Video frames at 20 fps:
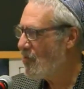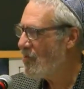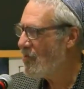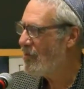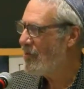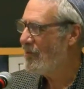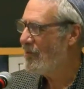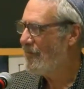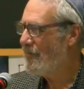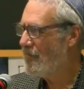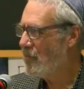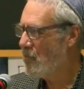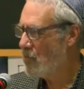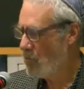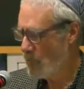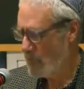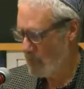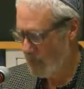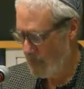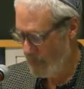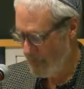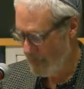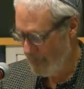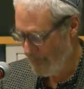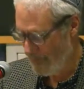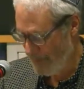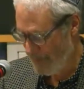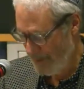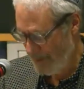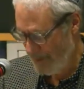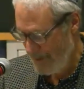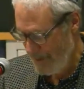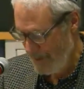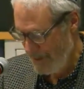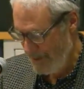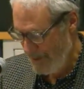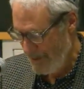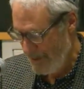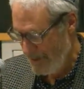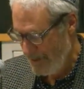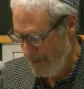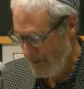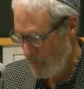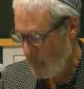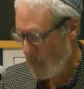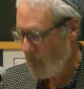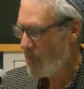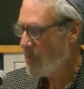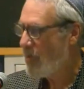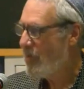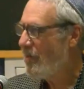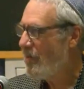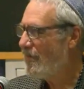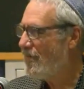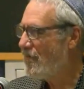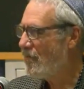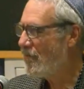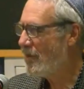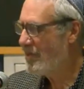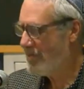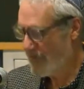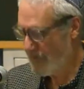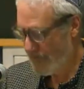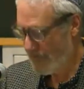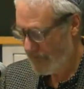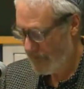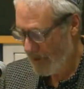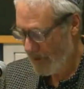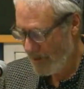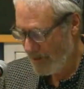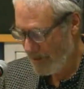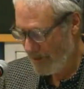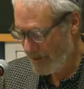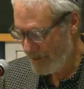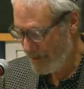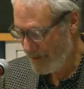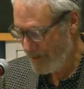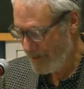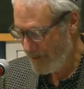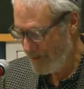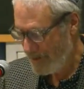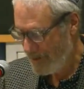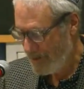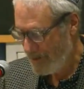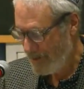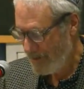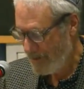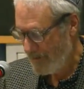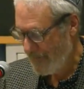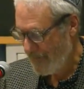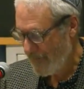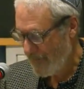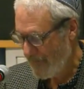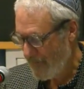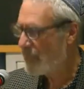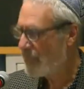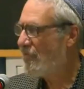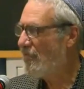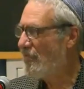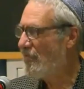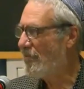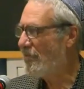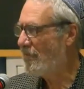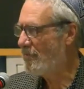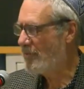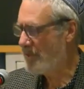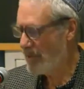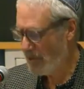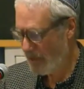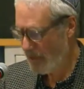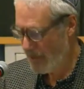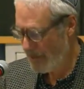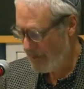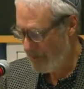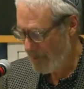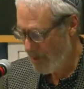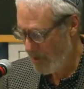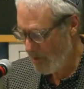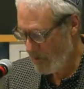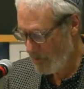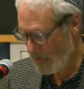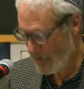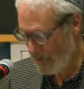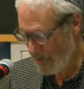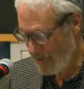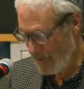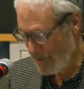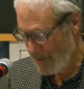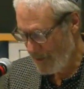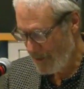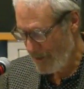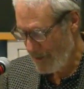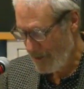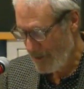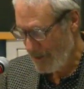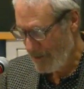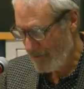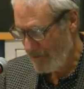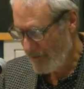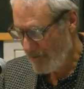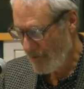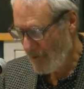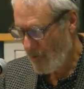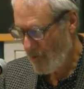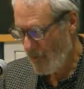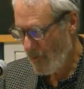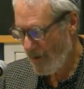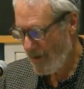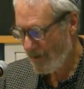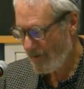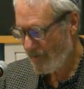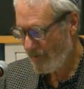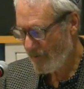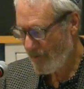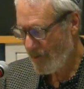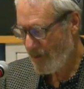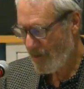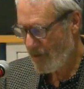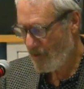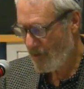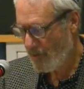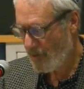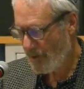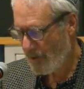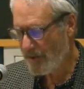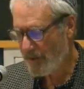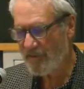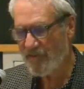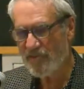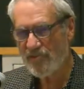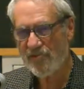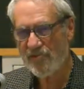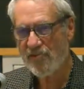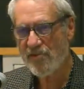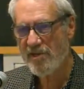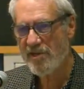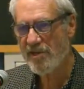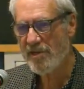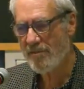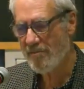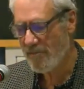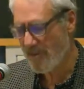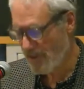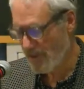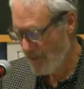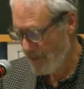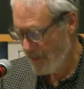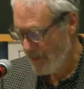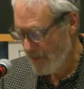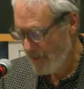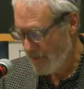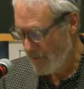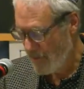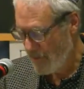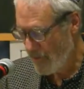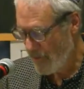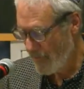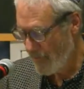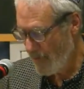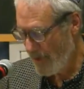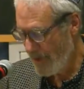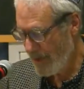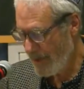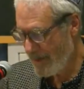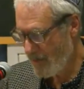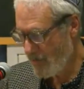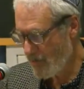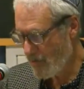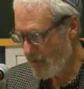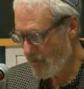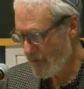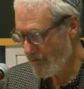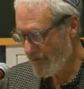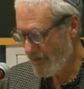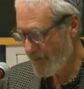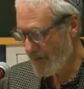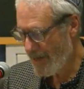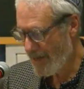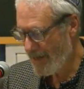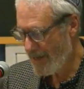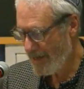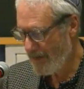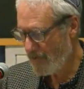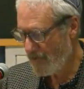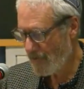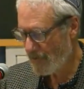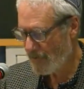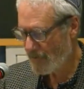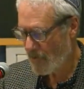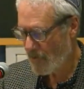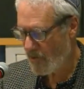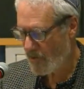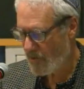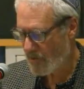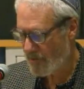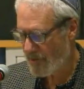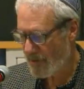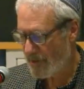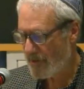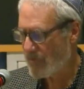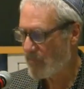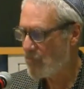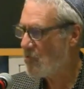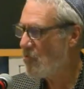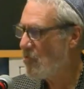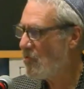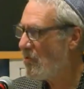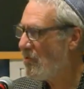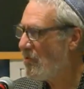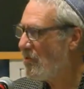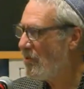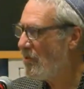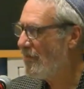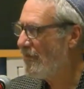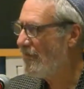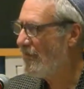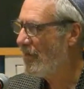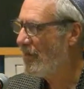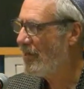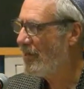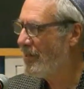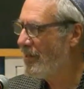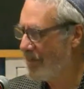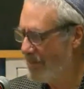of the womb, Torah of threads of light, verses of the building bone, cell by cell, blood streamed, nerve by nerve, the angel taught me the Torah of night and